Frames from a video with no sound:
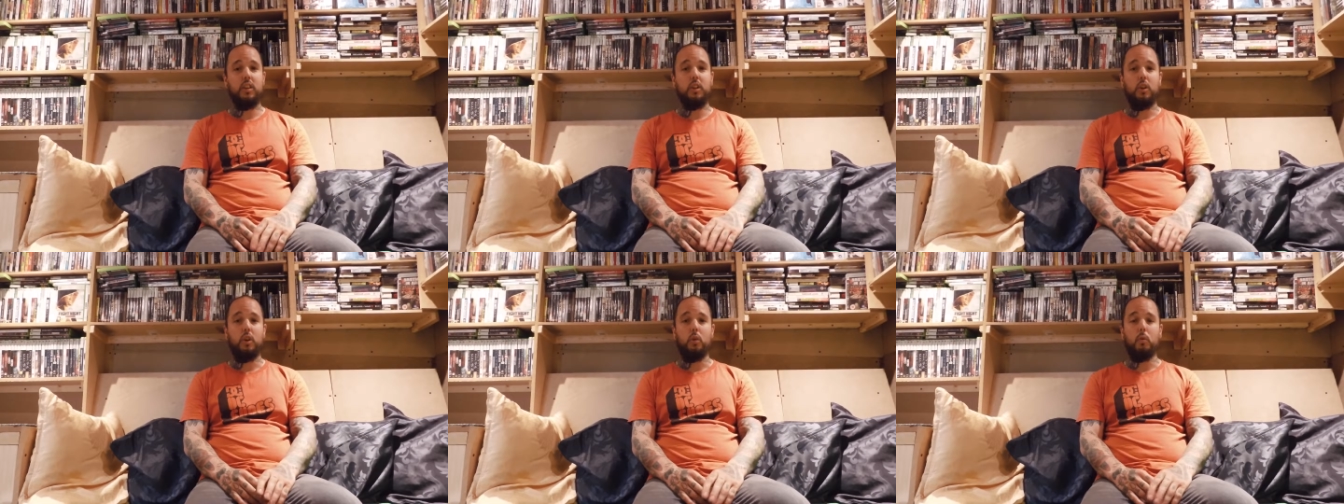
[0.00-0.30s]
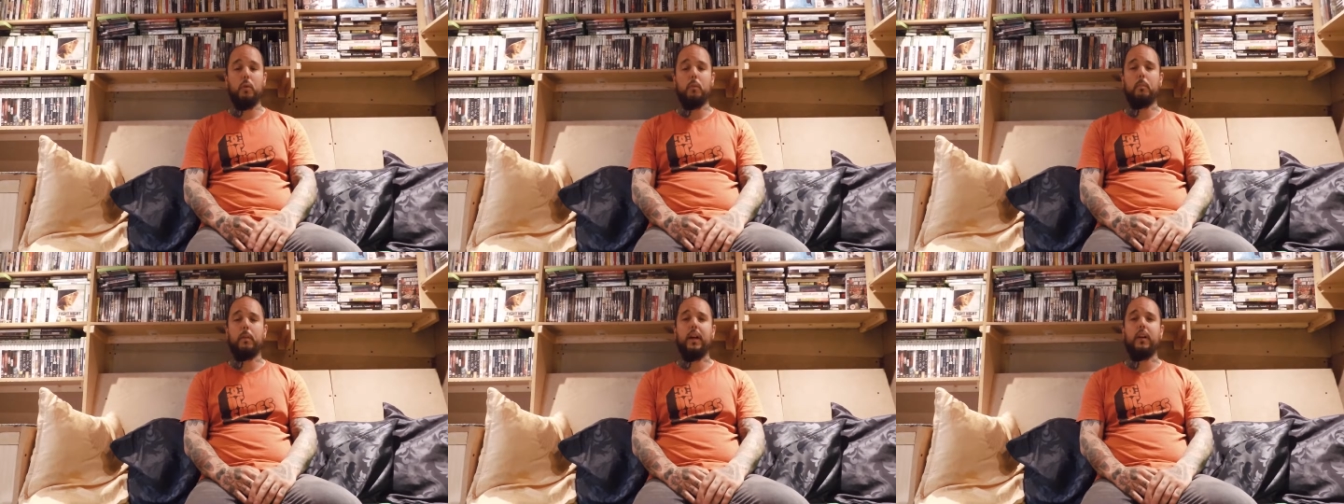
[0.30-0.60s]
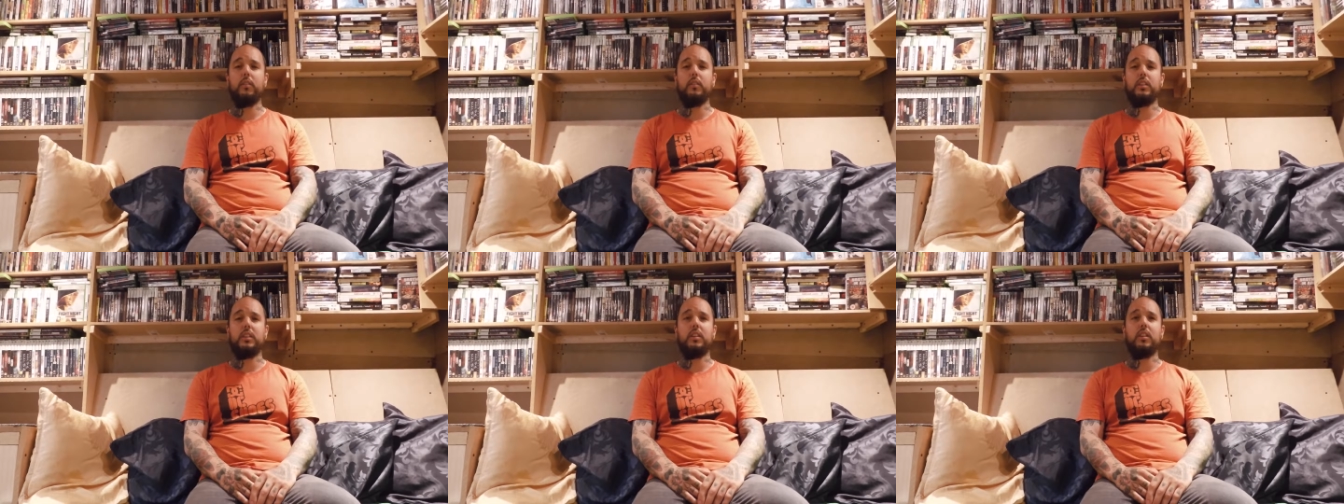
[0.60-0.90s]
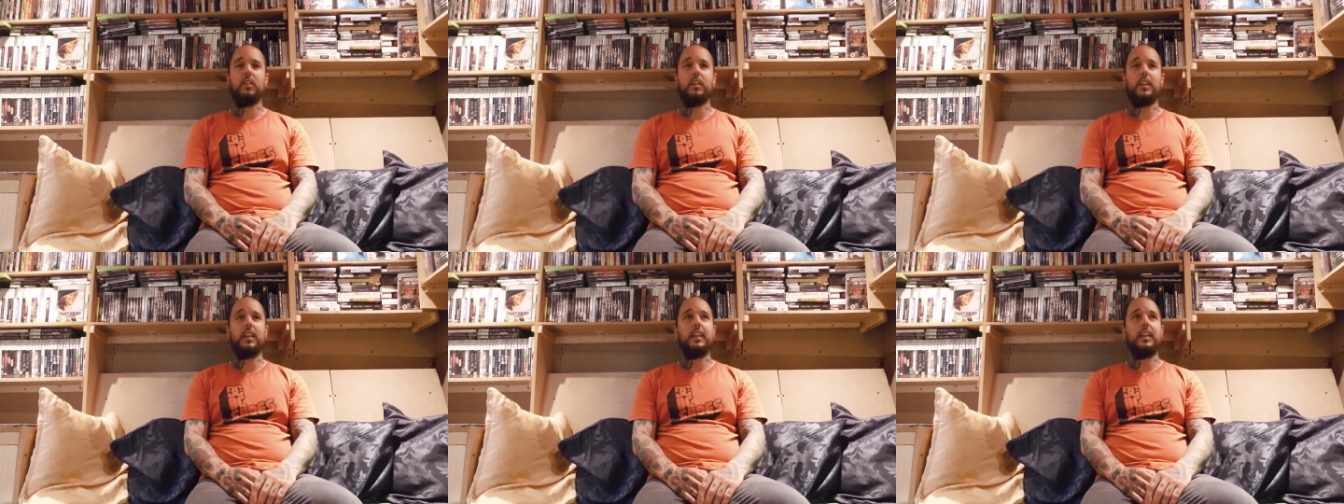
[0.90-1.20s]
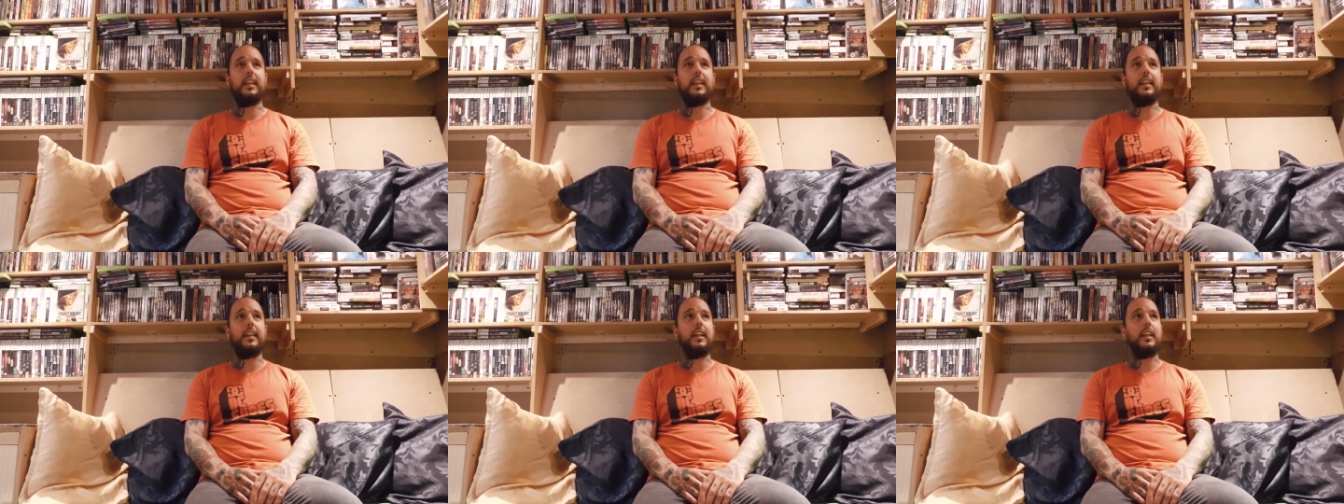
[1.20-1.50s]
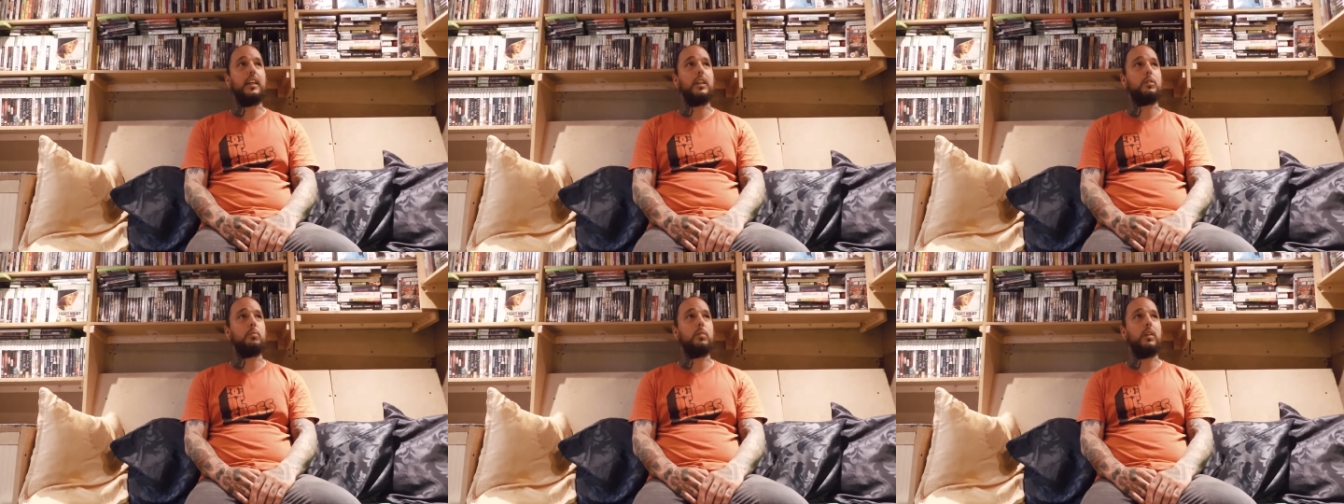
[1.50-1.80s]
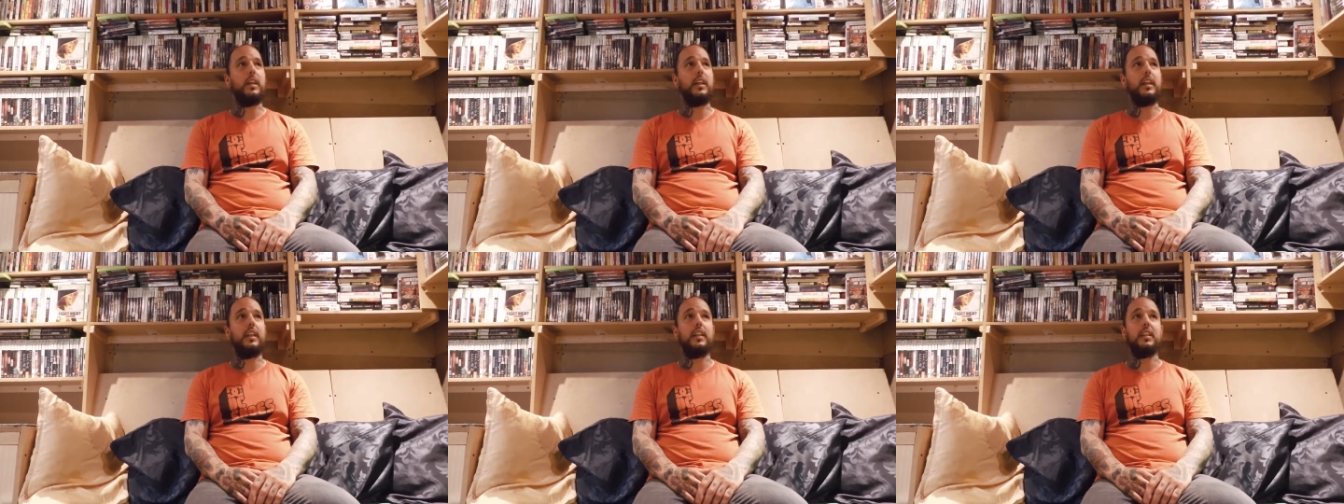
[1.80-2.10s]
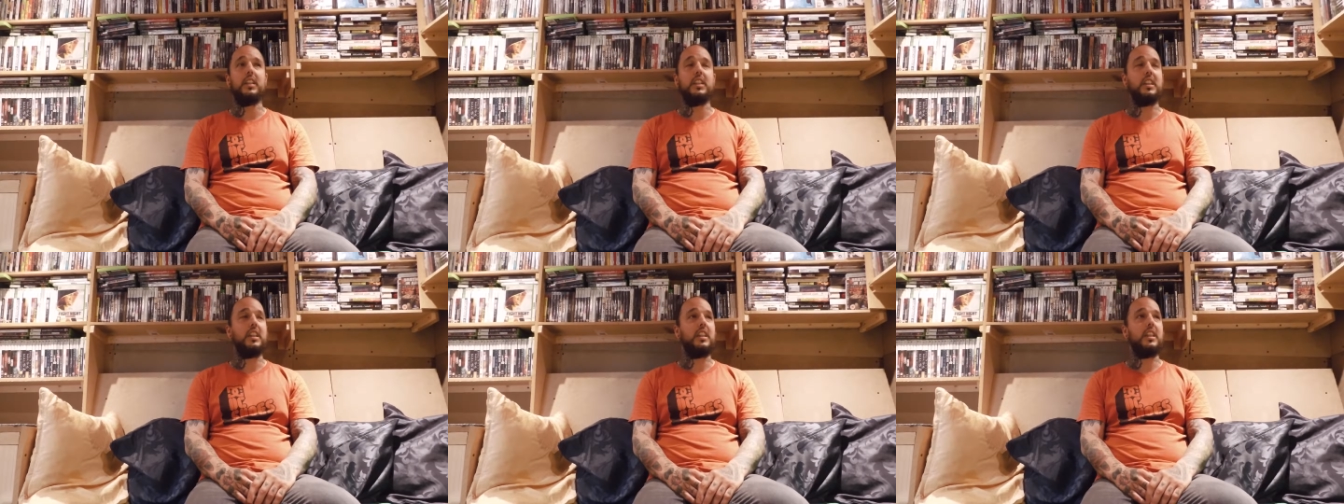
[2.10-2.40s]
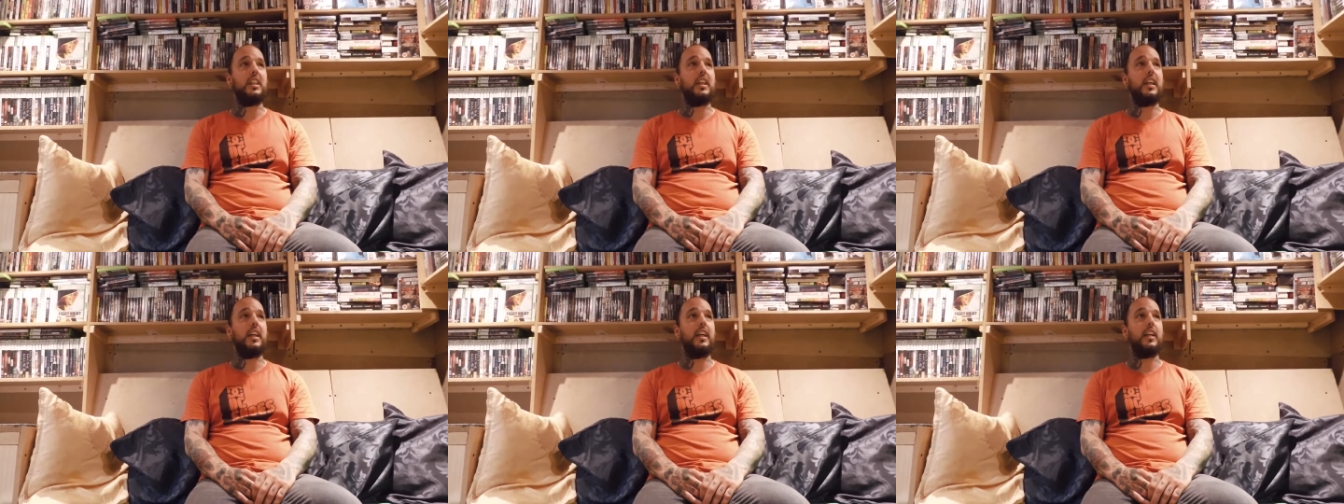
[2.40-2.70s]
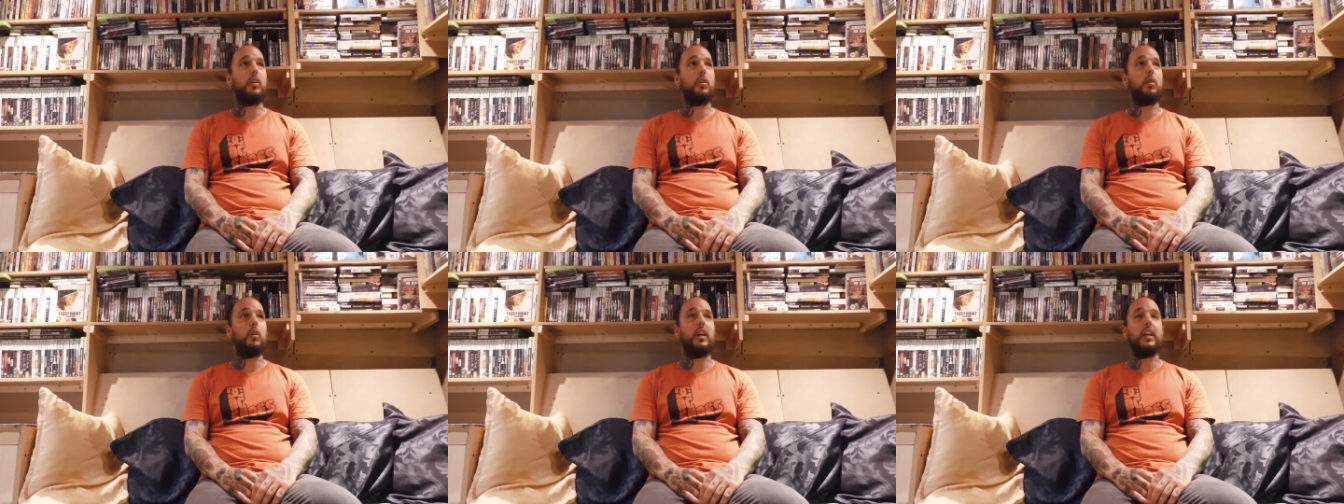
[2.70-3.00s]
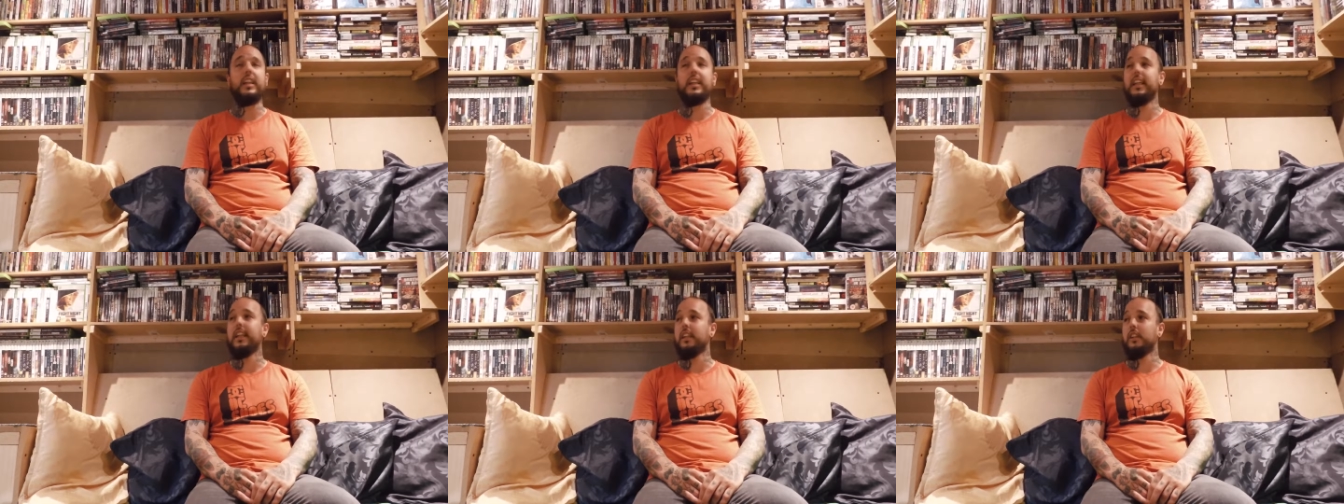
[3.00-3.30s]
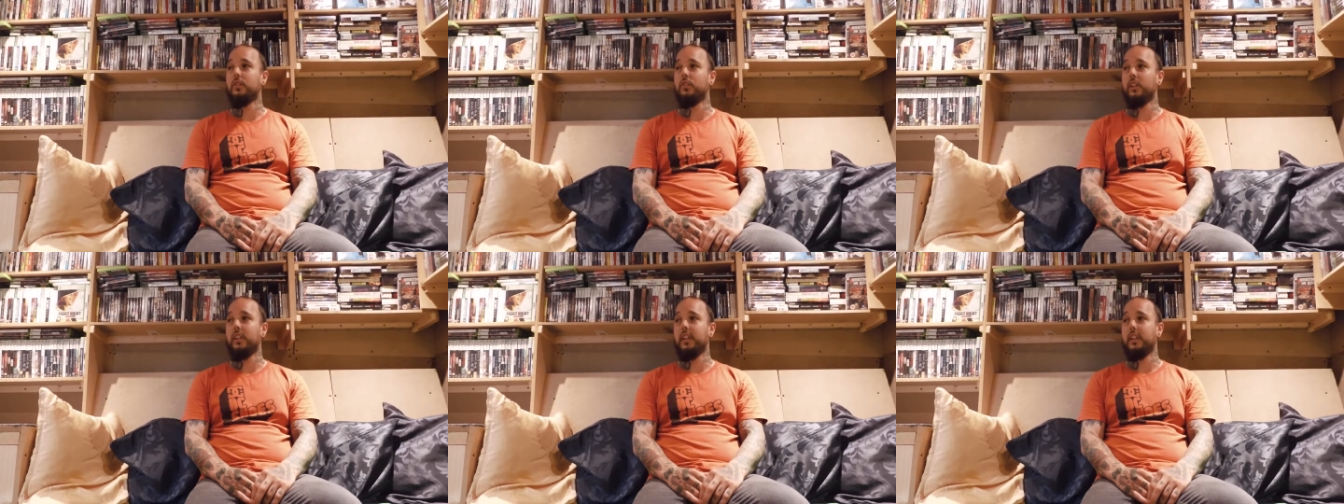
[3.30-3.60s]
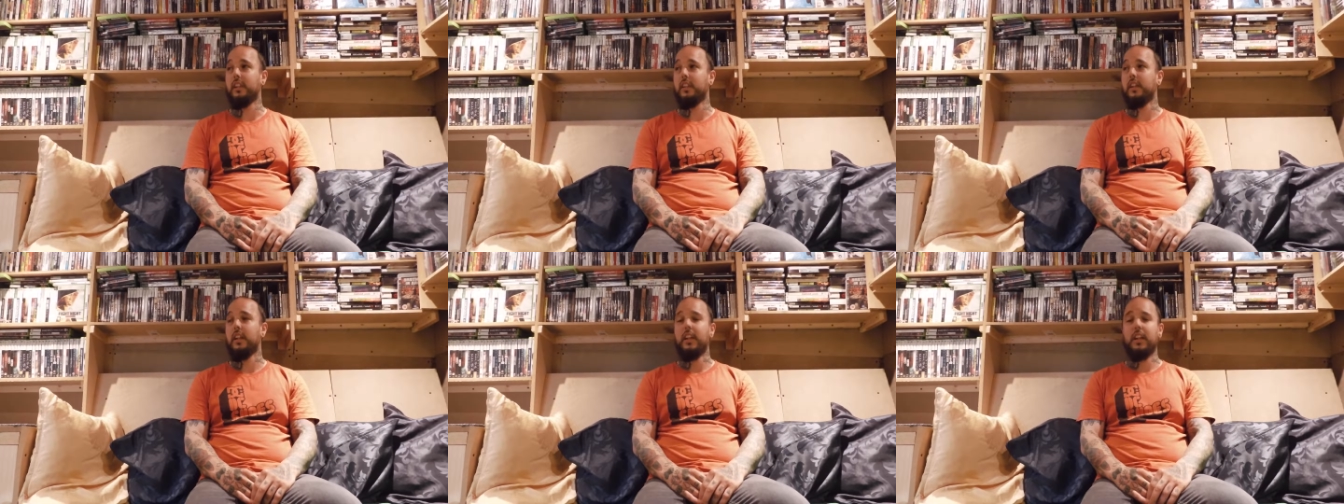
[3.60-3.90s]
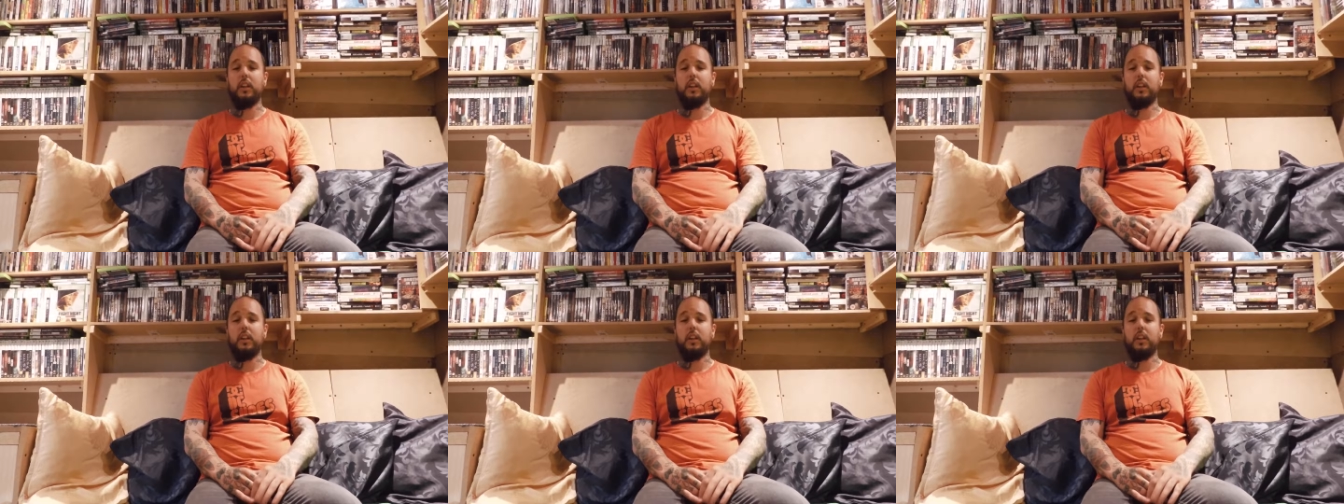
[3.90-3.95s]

But when parents like let kids play GTA or any age rating,